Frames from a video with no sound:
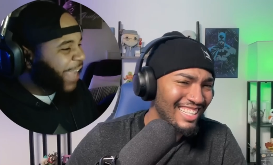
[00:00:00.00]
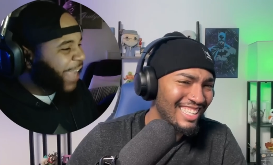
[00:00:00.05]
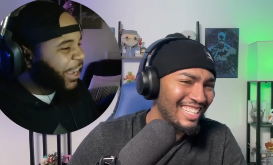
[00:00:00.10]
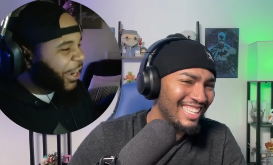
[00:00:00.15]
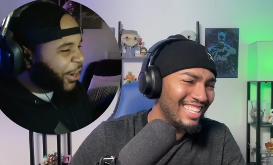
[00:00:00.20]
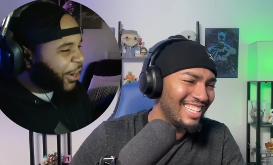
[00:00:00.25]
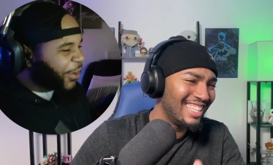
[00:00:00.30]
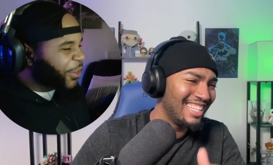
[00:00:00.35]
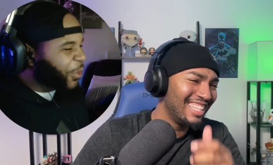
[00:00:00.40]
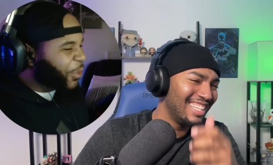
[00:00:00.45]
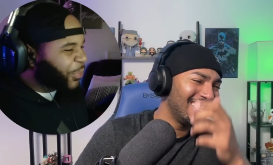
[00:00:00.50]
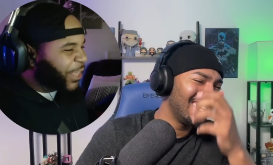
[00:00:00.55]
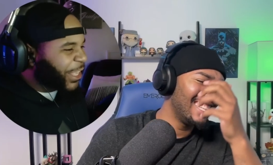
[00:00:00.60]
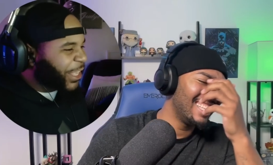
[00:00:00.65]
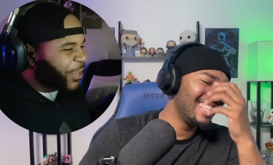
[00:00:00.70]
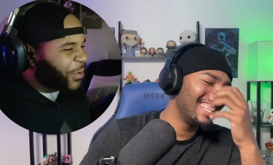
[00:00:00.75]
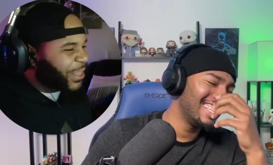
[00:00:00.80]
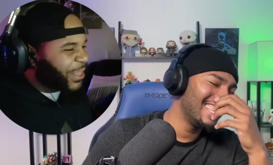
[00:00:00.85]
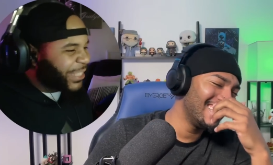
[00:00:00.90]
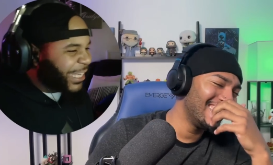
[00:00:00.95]
Speaker 1: Who you think you
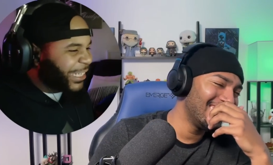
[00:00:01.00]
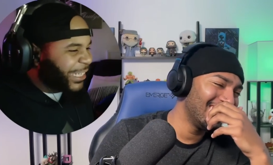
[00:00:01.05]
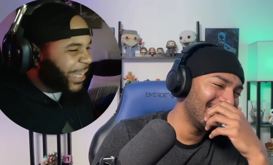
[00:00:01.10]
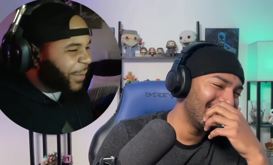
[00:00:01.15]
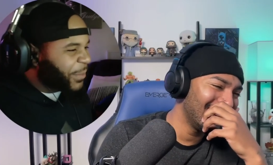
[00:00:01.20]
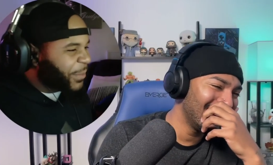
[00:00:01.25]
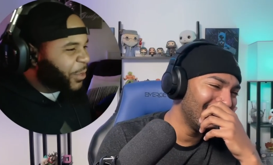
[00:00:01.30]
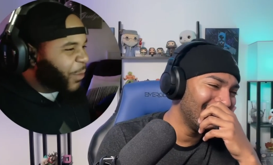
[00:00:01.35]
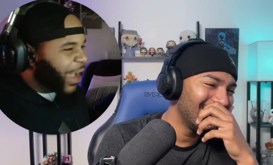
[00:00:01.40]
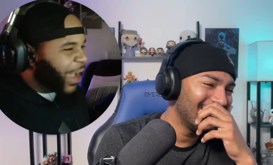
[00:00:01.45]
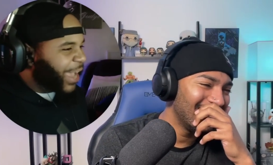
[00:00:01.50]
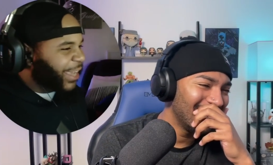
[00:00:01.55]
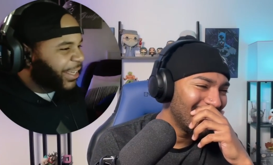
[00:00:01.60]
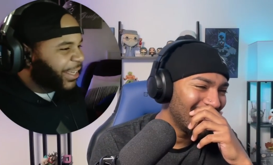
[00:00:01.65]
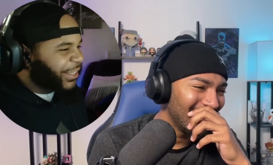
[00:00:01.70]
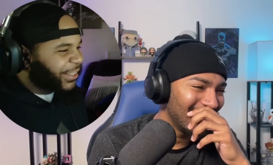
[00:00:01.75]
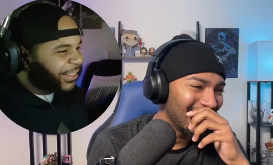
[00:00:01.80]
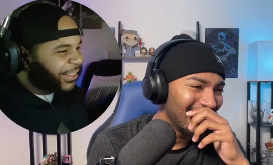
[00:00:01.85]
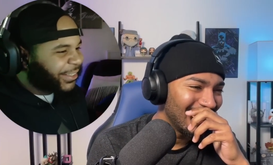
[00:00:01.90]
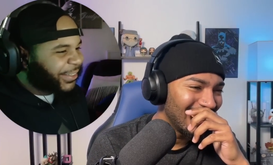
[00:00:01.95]
was NWA?
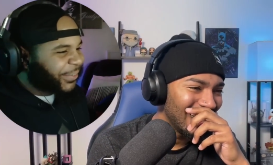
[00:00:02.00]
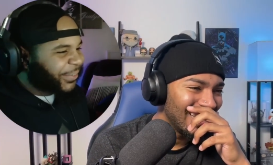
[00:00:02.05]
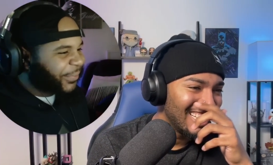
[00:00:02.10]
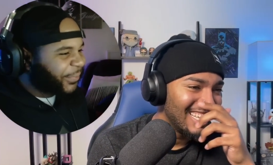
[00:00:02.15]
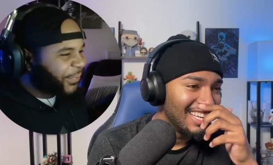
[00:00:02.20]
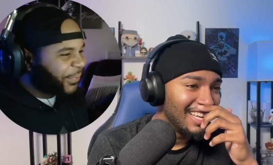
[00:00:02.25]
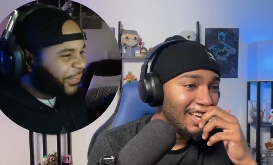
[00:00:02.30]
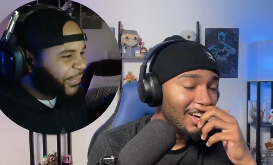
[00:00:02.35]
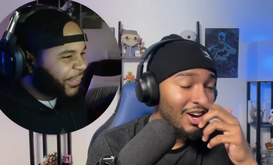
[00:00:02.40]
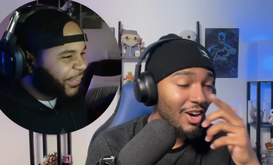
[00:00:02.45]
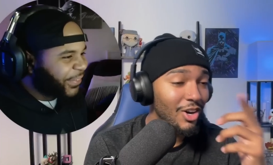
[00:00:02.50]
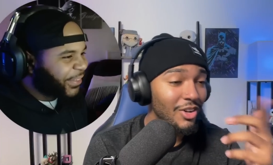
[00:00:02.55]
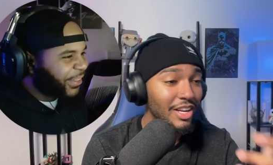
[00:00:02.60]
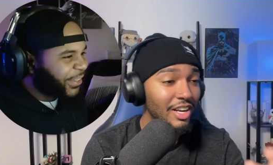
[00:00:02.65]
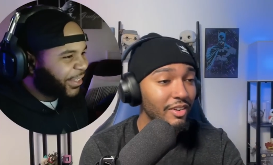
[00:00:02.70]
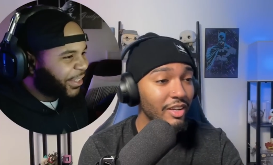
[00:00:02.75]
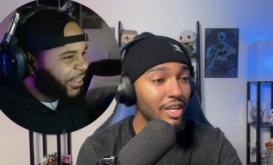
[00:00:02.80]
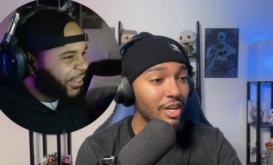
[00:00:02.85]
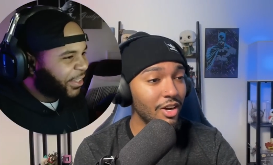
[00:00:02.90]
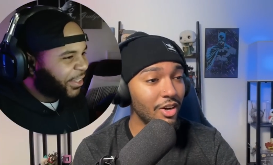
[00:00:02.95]
Oh,
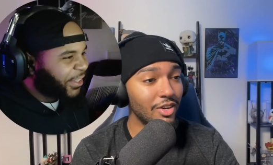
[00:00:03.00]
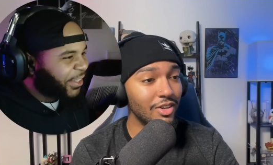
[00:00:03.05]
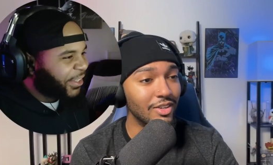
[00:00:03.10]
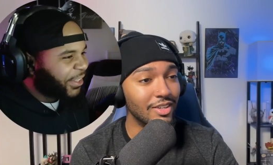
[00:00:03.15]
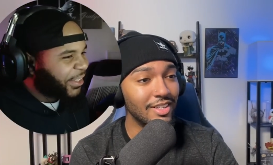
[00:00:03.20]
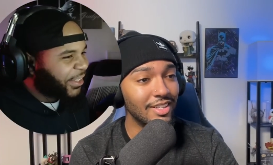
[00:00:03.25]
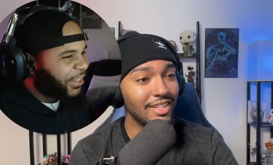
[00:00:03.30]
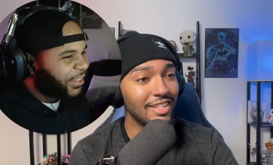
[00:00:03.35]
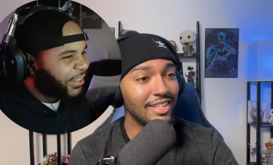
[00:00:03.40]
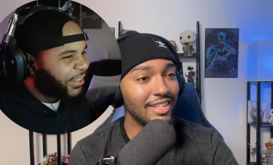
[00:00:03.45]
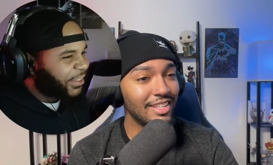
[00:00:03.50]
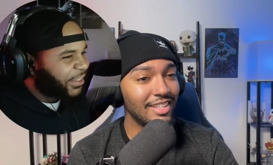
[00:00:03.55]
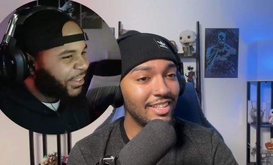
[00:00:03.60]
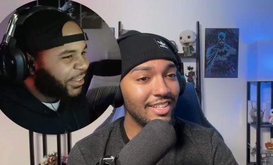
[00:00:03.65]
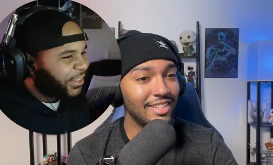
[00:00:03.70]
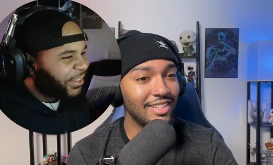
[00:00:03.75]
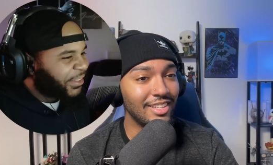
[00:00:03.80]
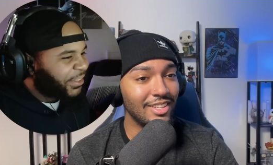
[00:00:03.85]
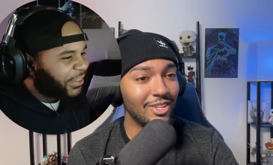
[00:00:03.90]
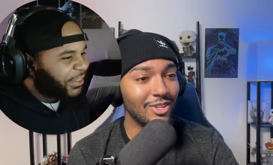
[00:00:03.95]
there we go.
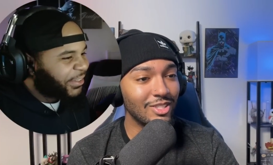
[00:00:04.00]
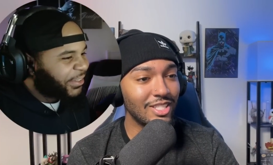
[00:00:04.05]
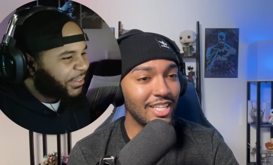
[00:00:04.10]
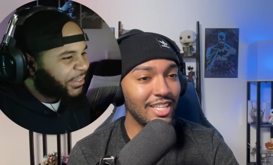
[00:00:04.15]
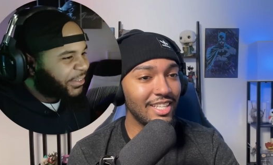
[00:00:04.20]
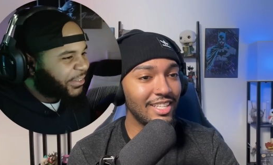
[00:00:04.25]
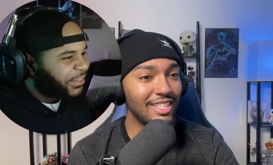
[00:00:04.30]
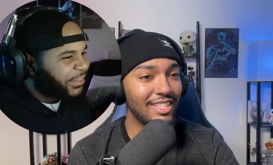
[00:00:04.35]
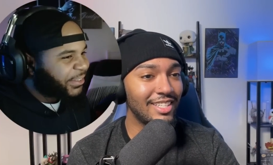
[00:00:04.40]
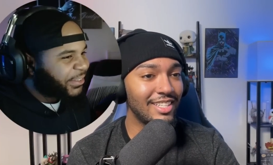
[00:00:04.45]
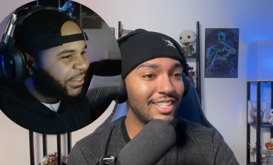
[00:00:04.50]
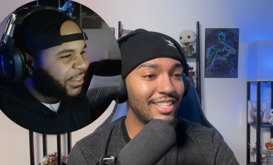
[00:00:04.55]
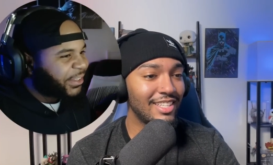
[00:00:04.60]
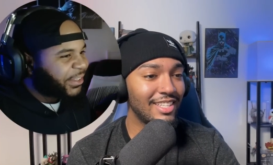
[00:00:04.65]
There's there go Ted. With